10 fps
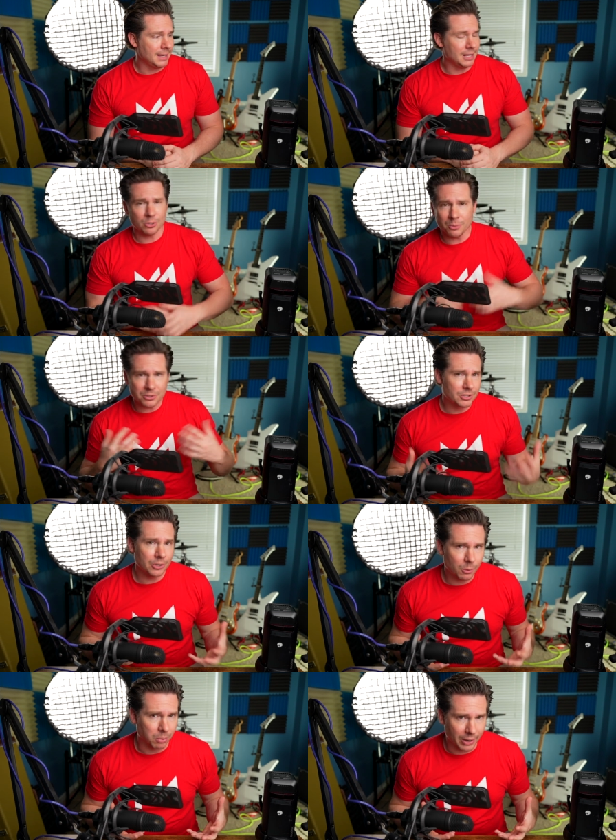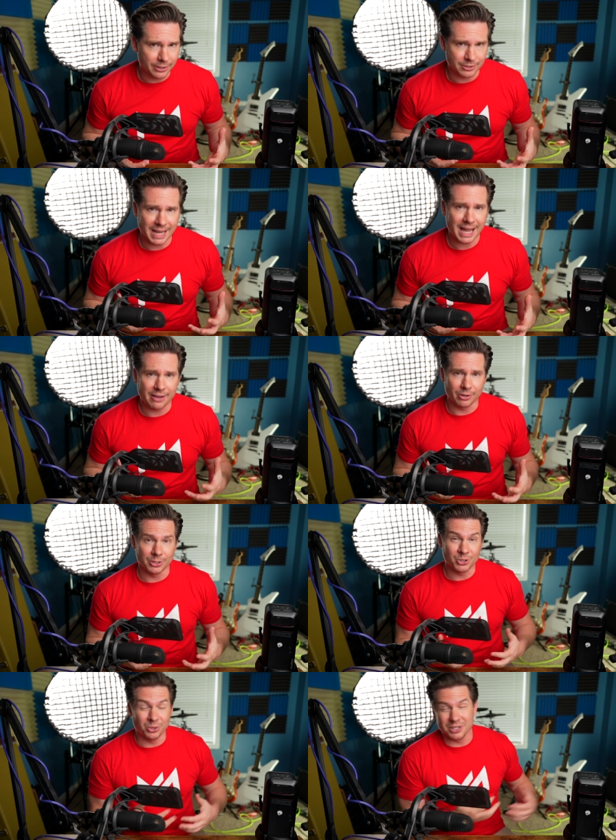it's almost a no-brainer to have on
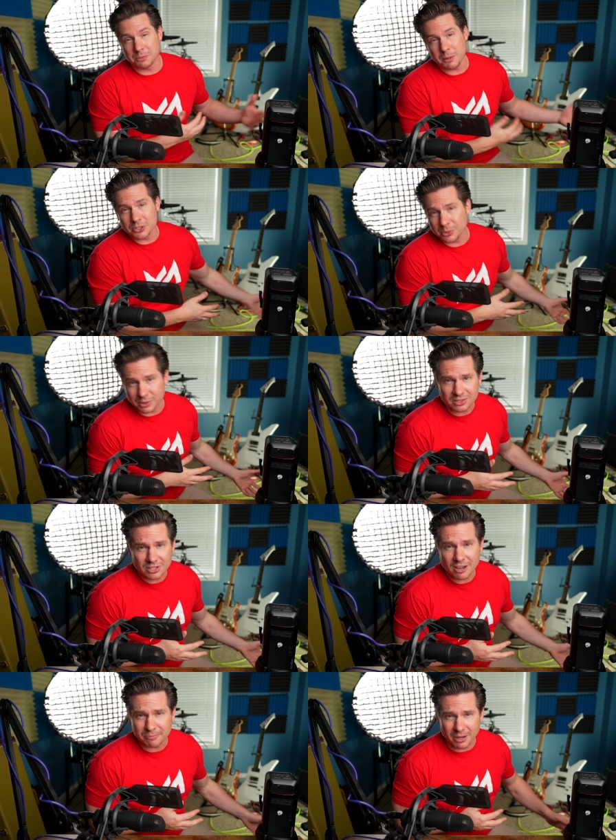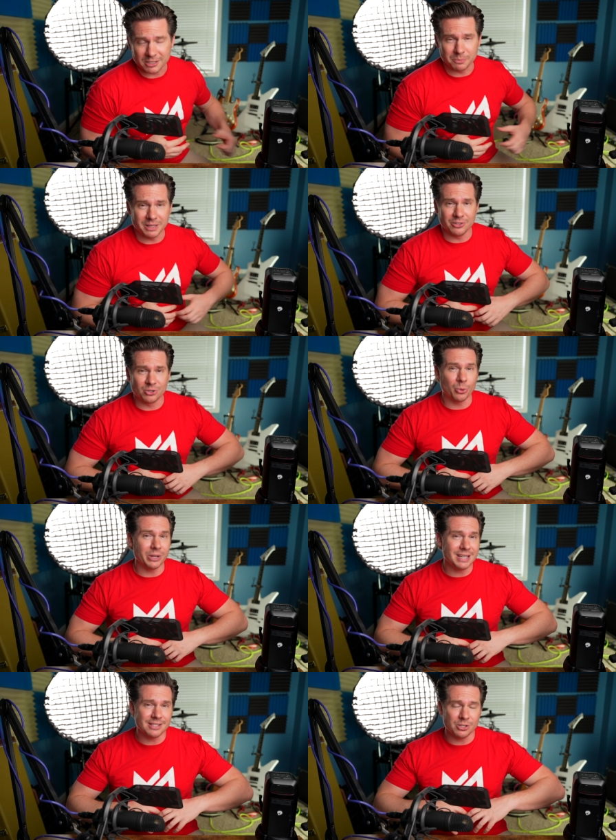a shoot, especially with the softbox being so
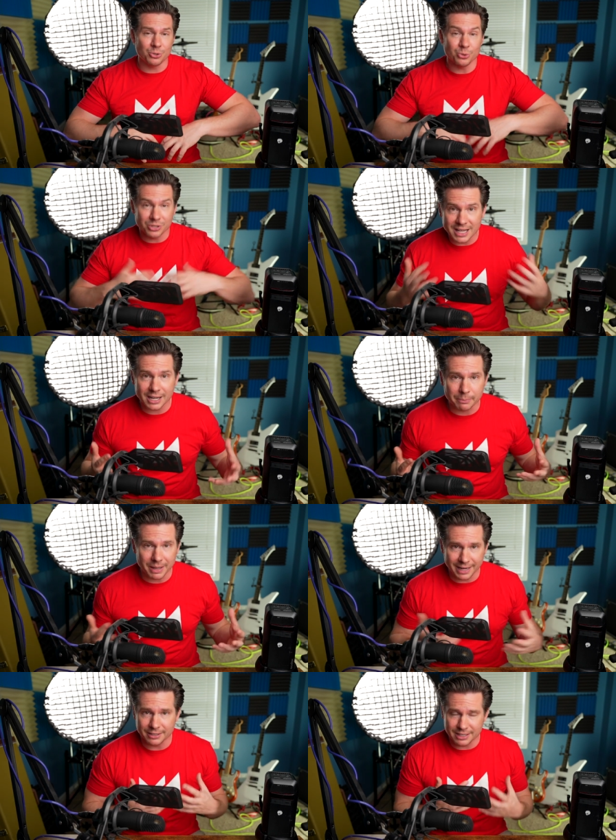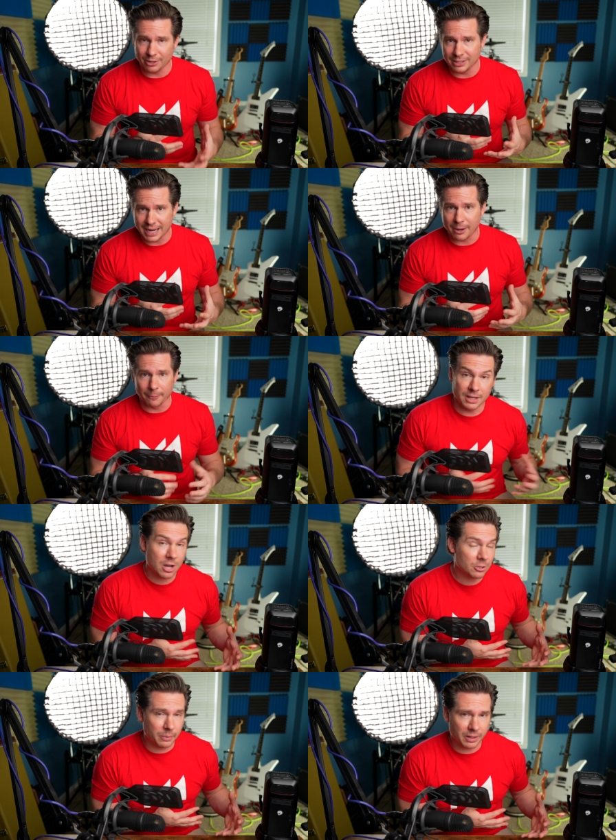easy to set up and tear down. The
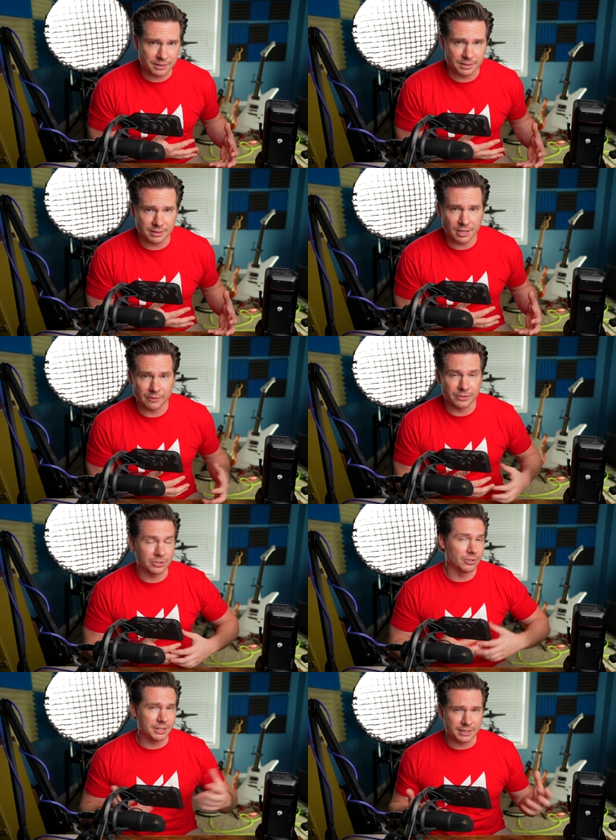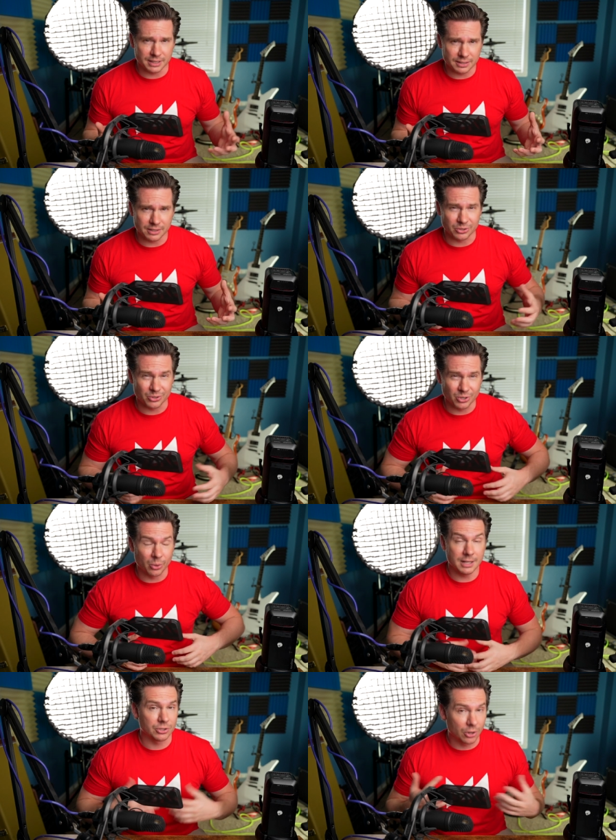Octobox itself is 36 inches,
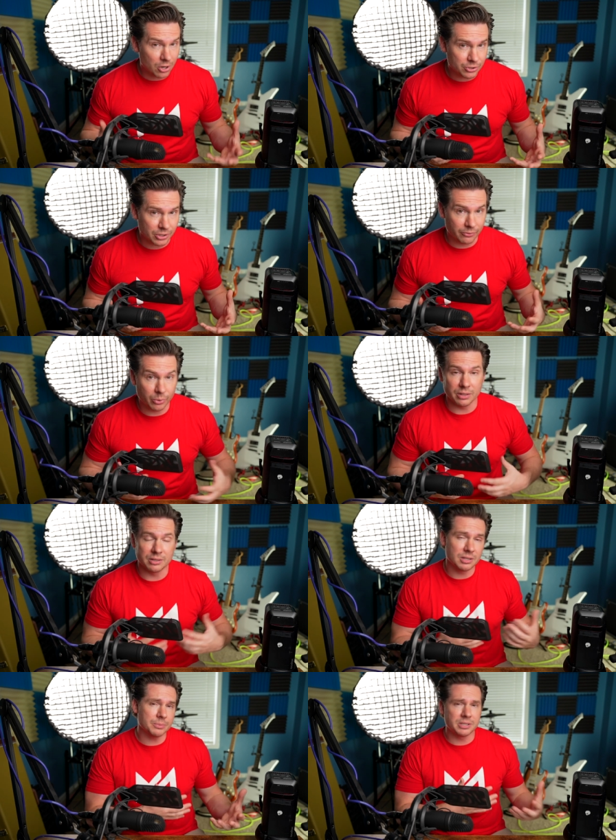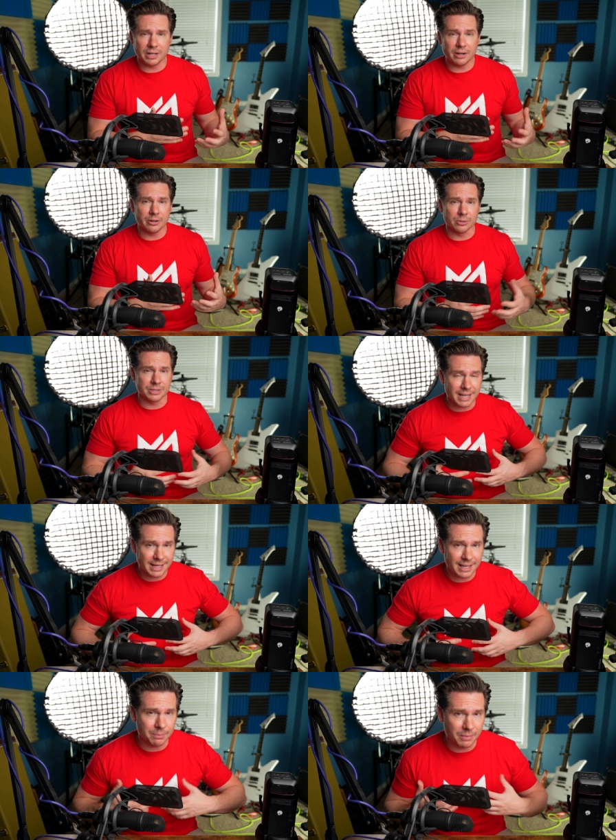so it's large enough where in some scenarios
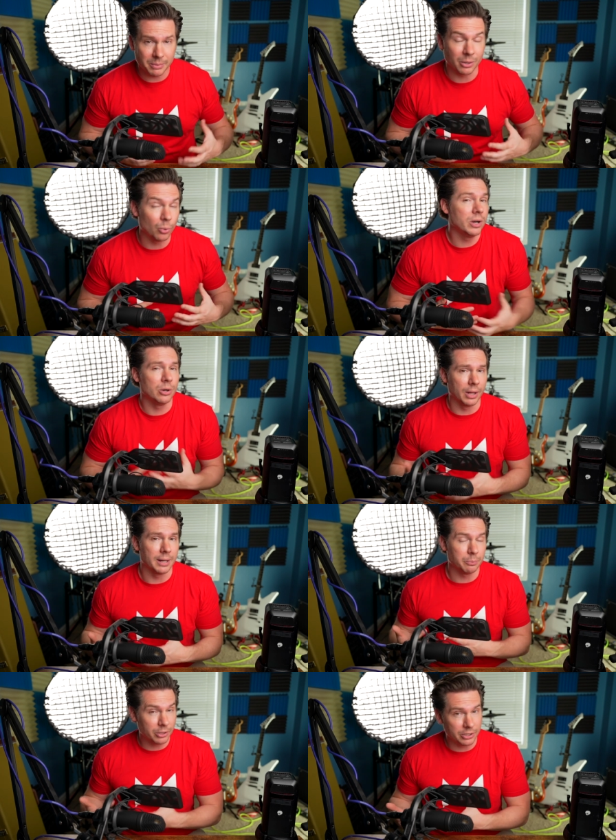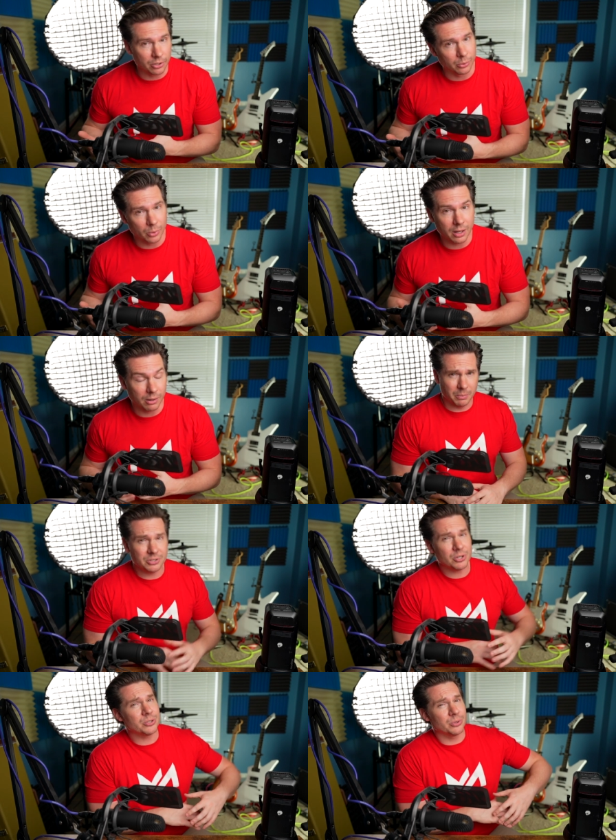it can mimic window light pretty darn well, but
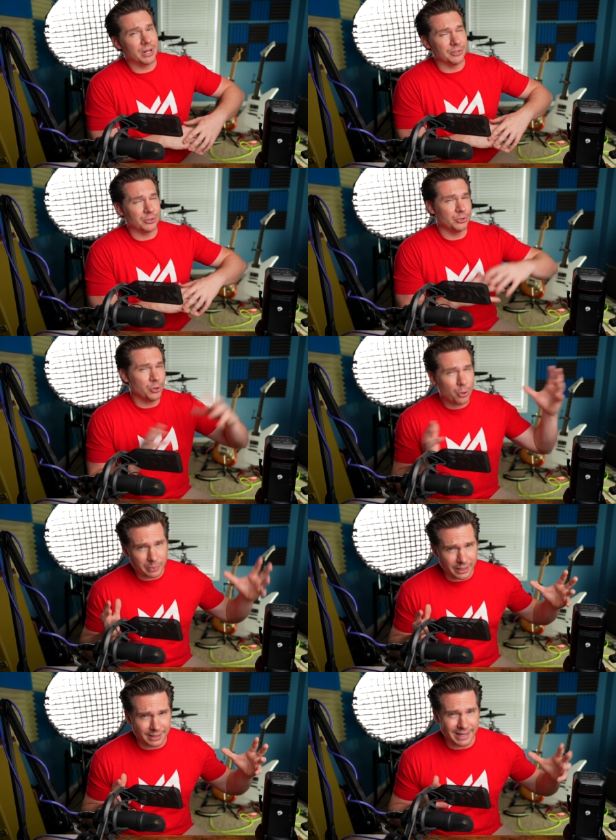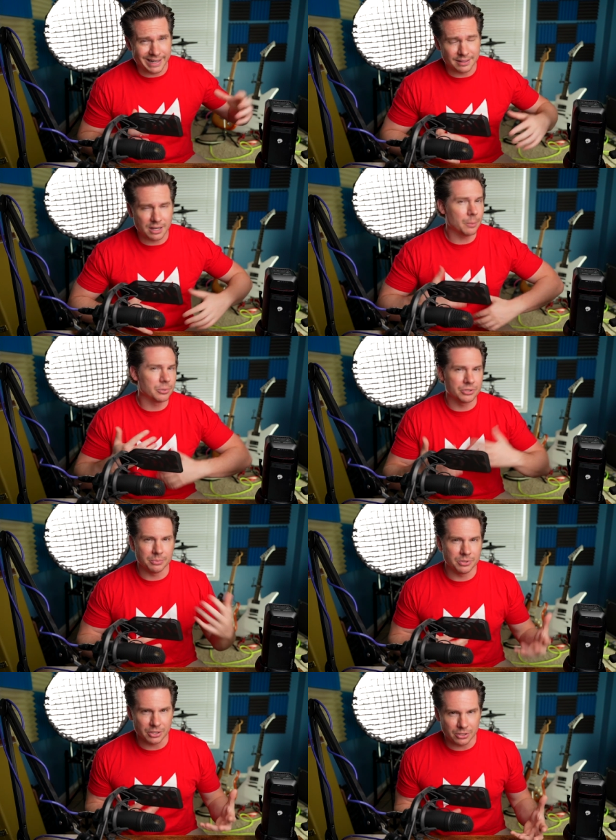it's also not so big that it's
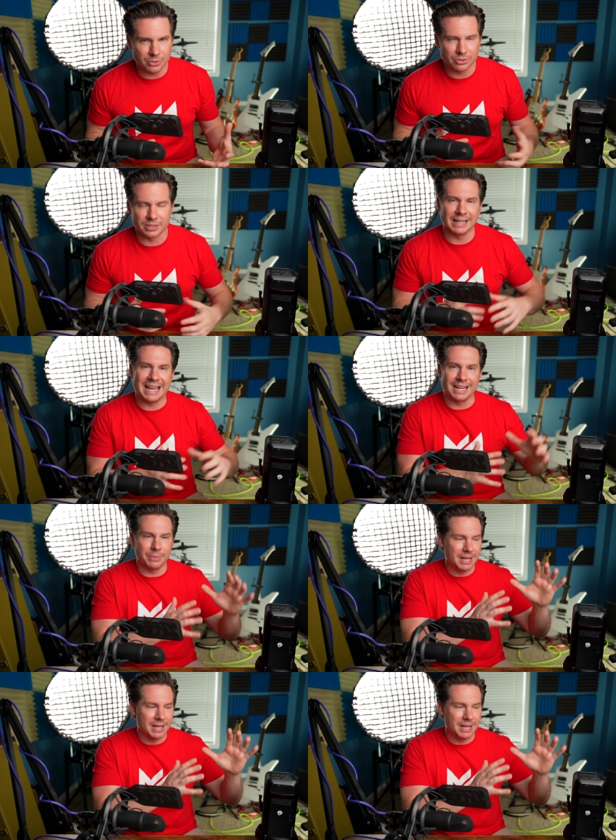cumbersome to use to light up